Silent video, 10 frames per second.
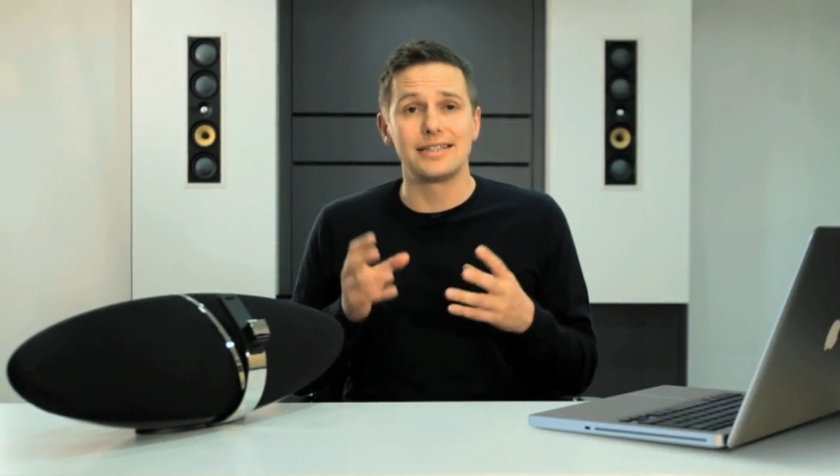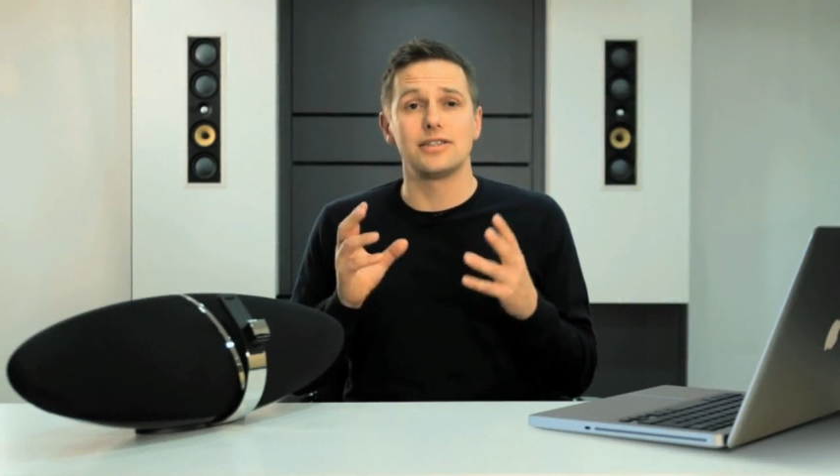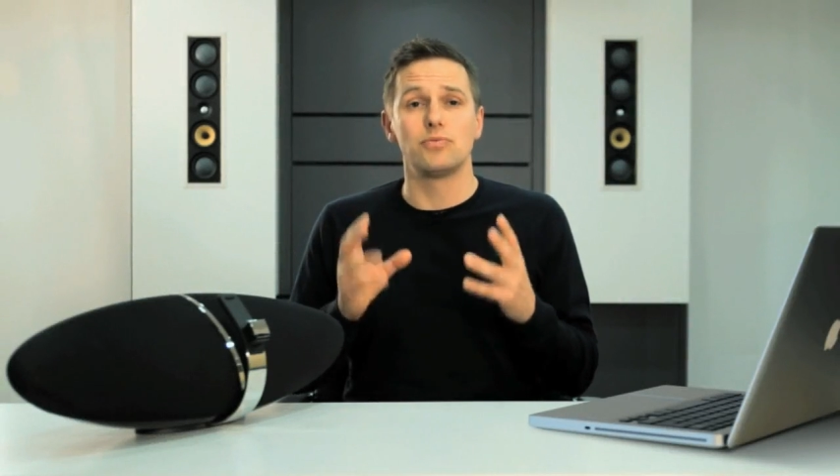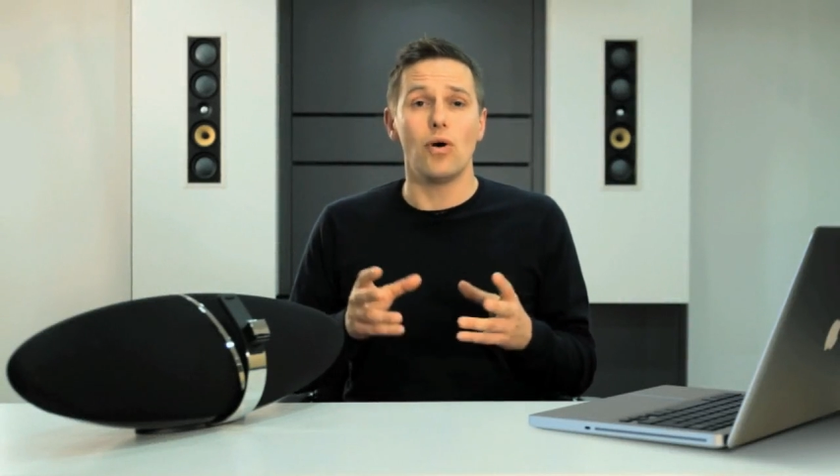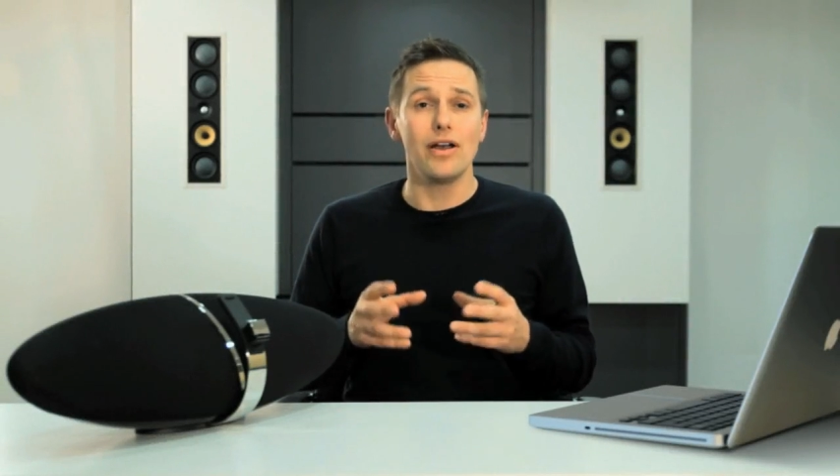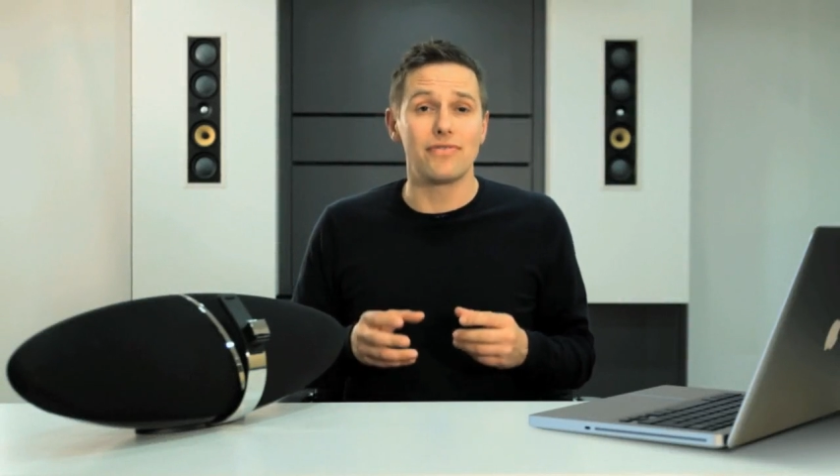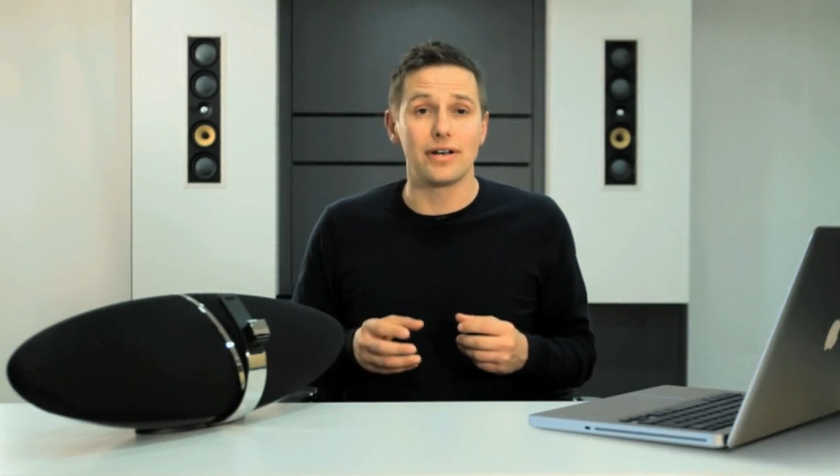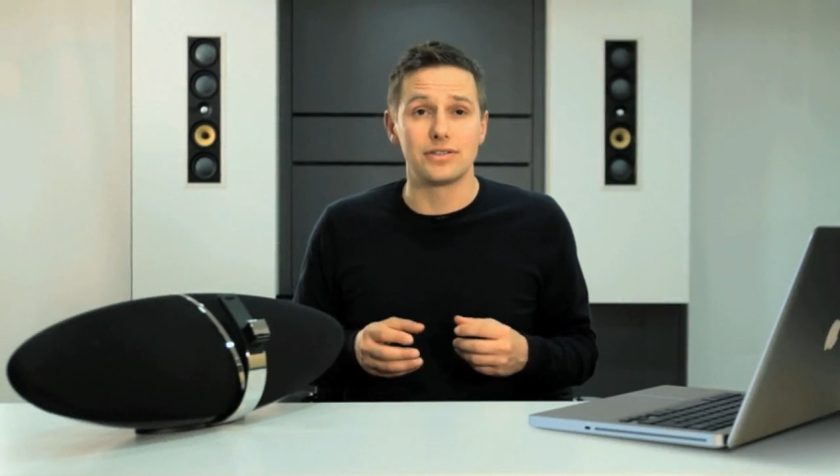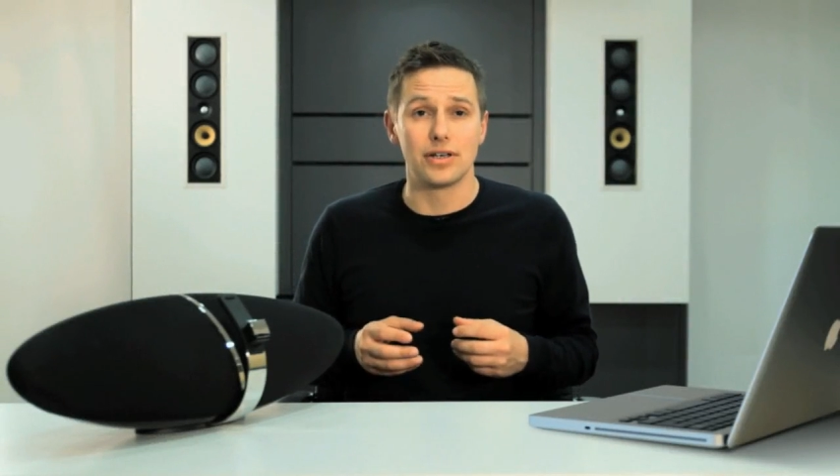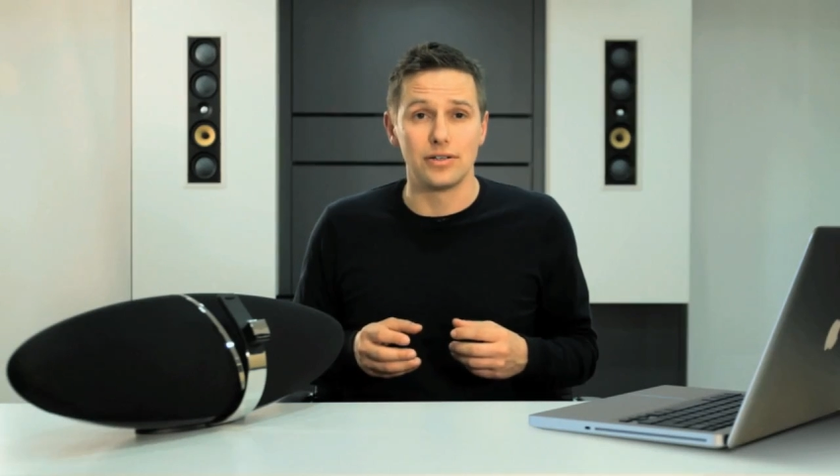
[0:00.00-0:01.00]
has its
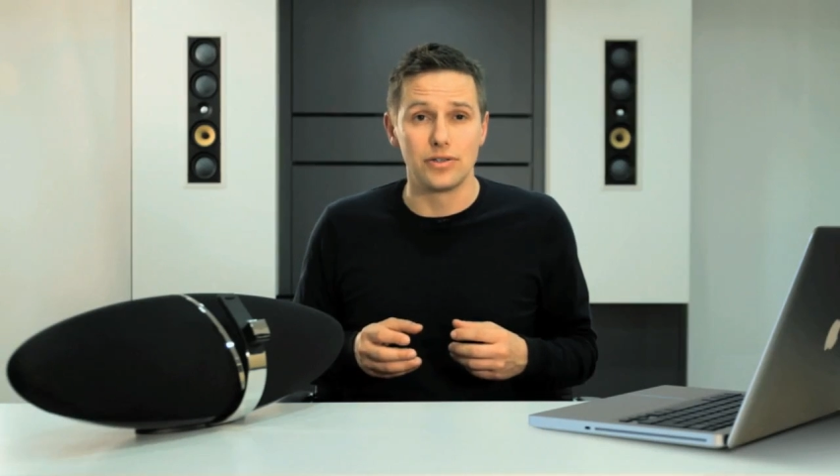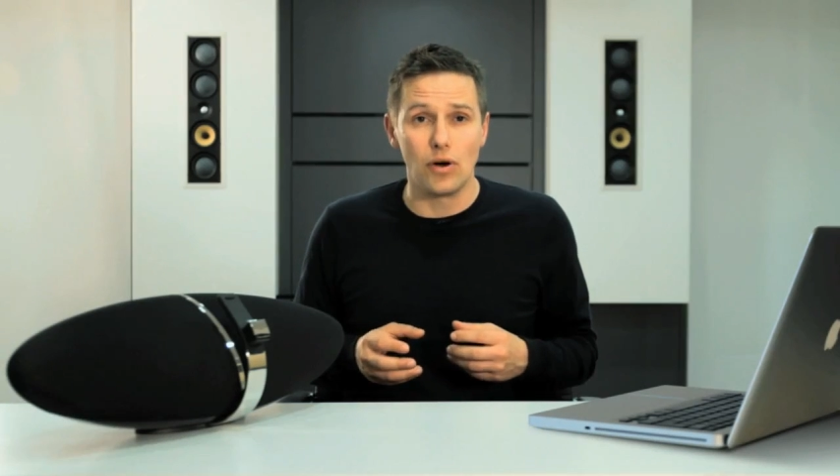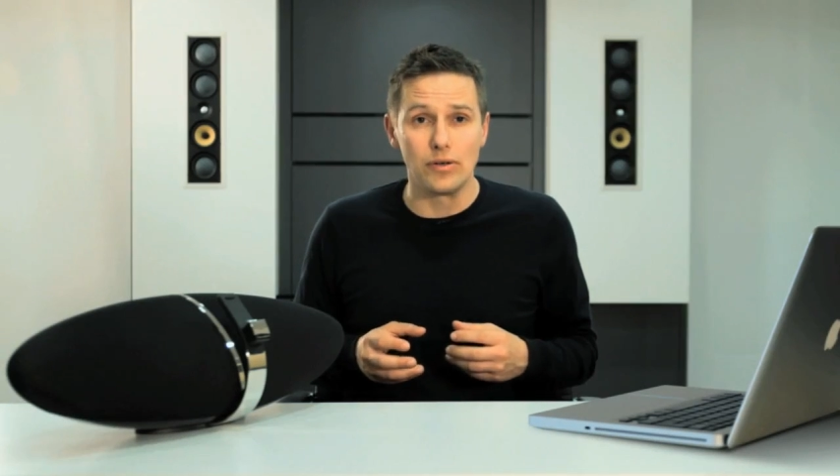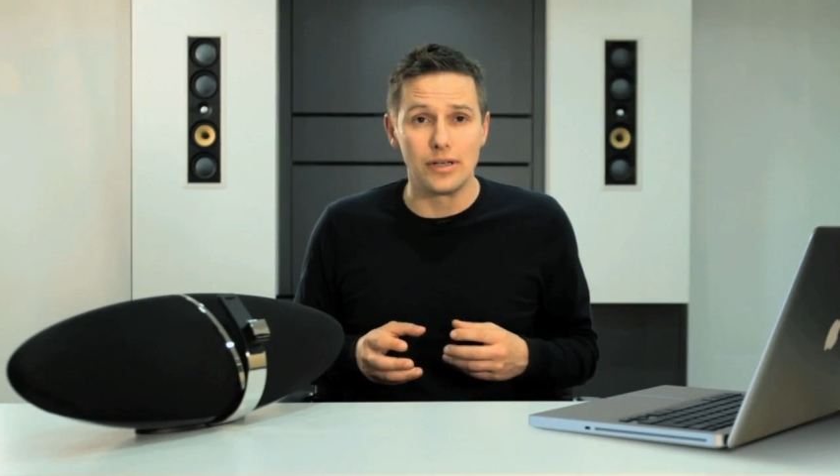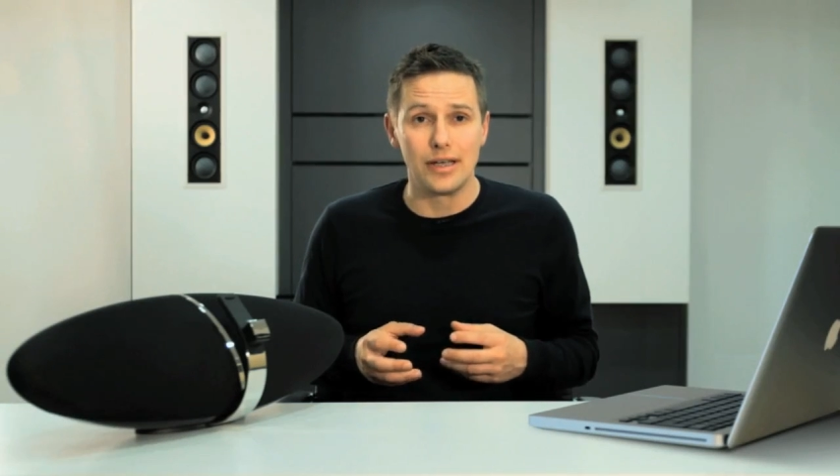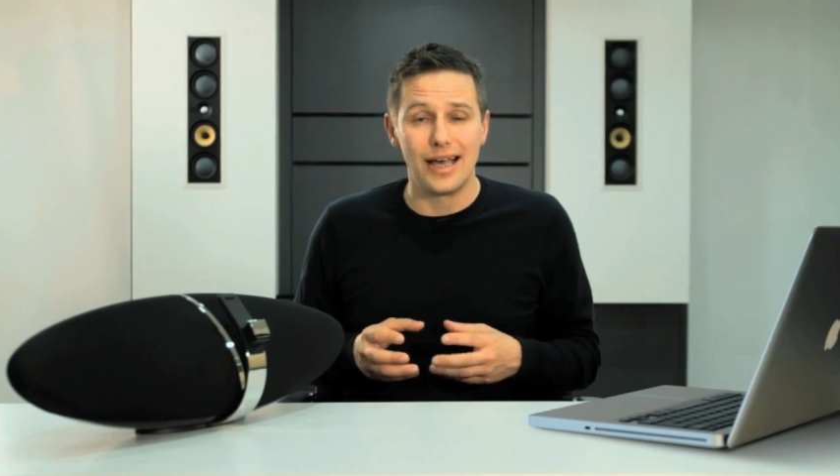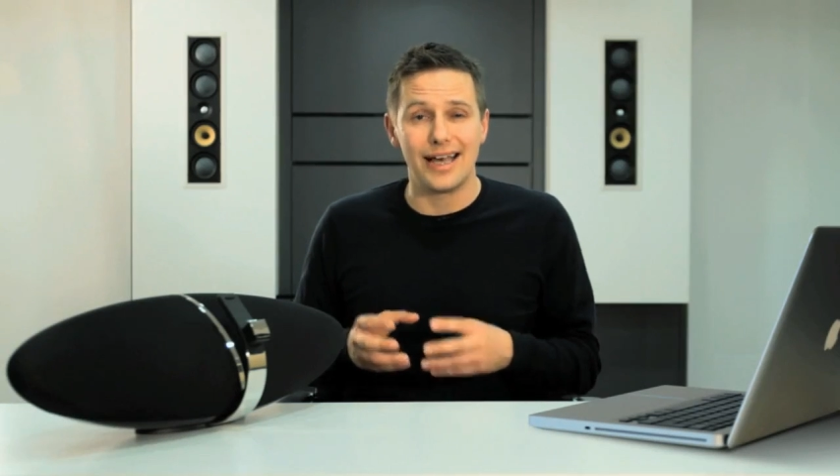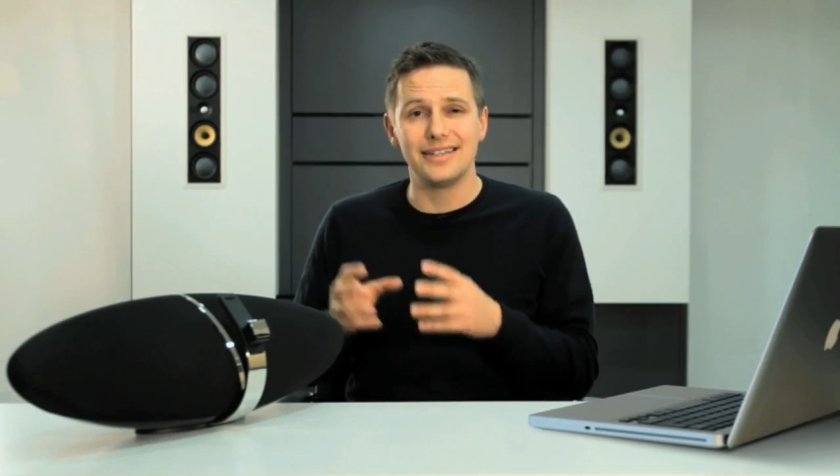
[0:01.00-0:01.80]
Wi-Fi turned on